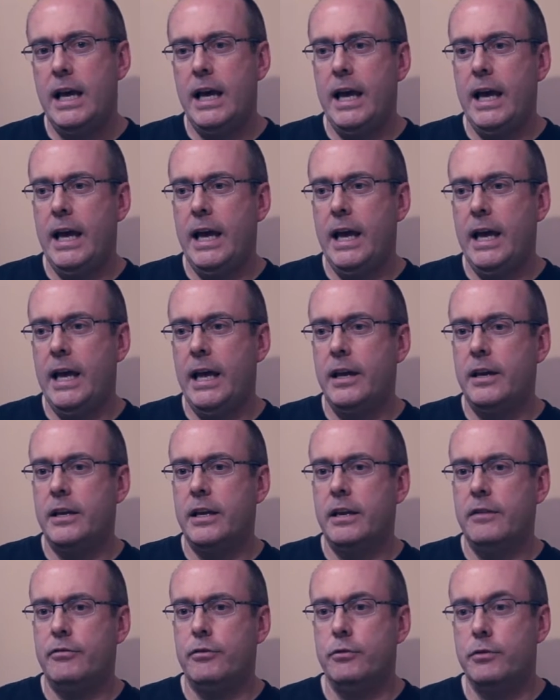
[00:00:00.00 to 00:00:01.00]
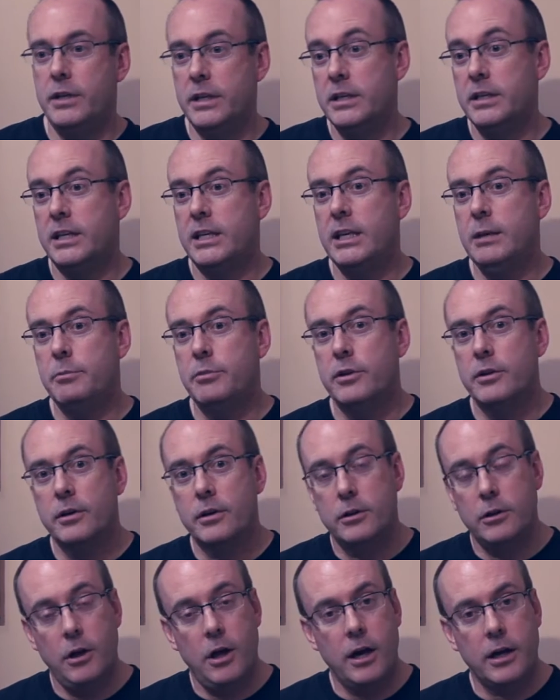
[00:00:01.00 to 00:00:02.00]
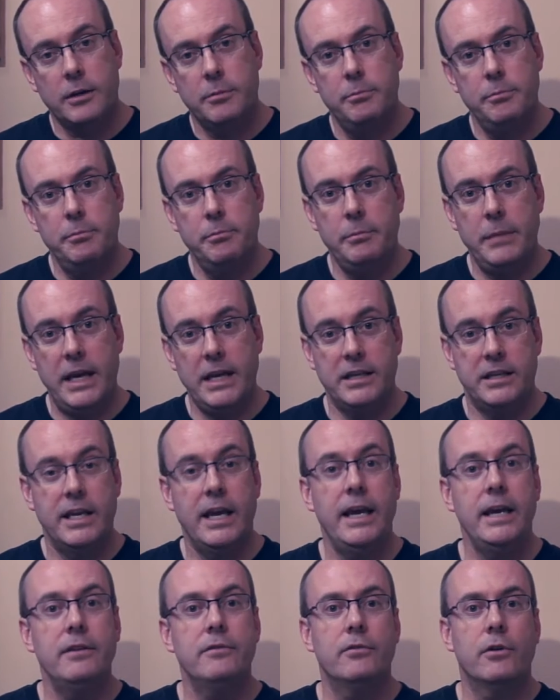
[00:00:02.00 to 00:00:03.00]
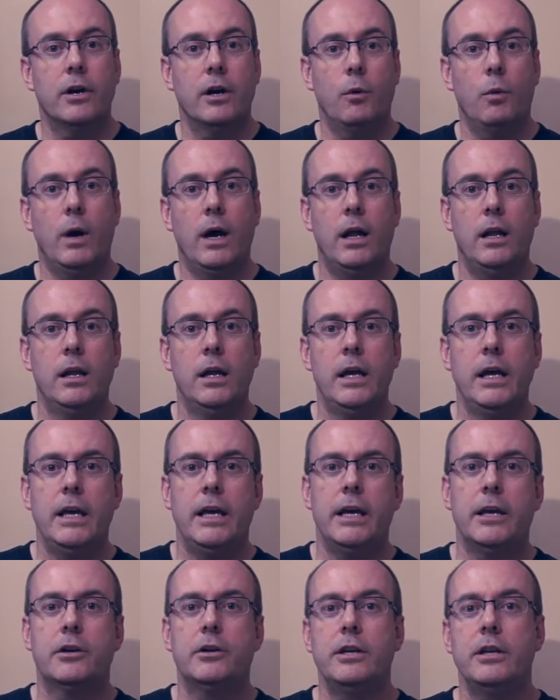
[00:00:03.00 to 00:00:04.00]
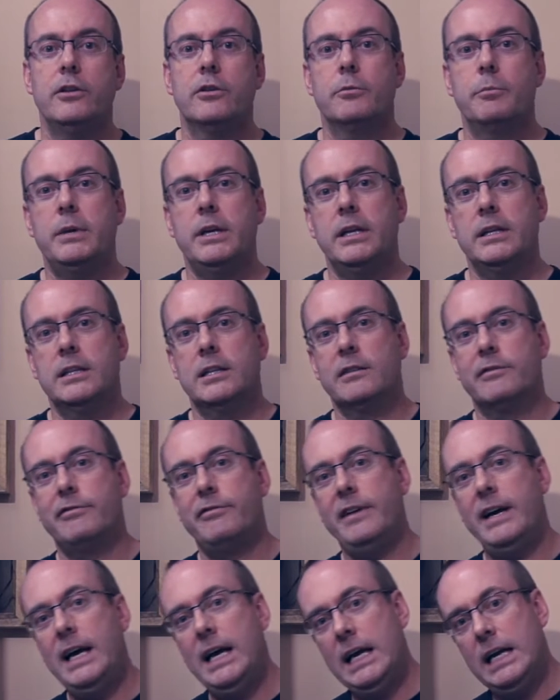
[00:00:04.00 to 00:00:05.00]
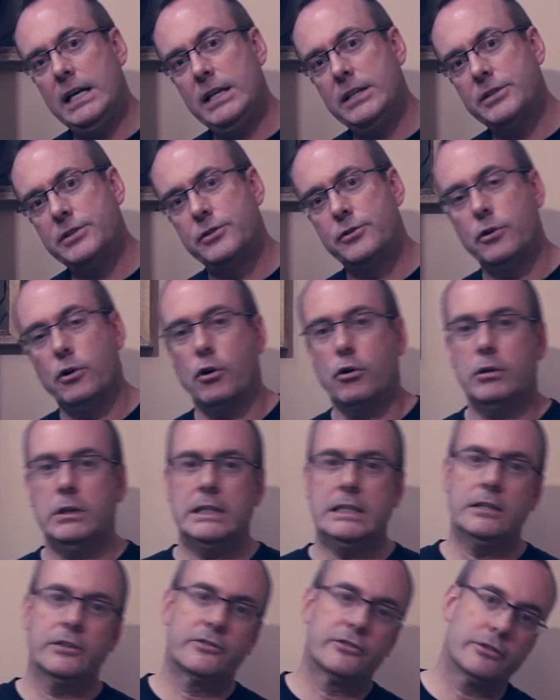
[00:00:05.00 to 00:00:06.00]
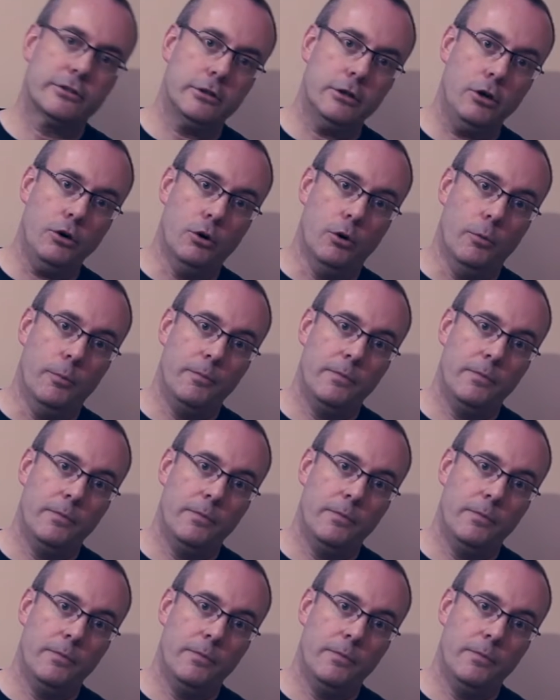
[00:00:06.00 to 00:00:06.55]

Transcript: and if you didn't keep the clock maintained very well, it could either be a little fast or a little slow.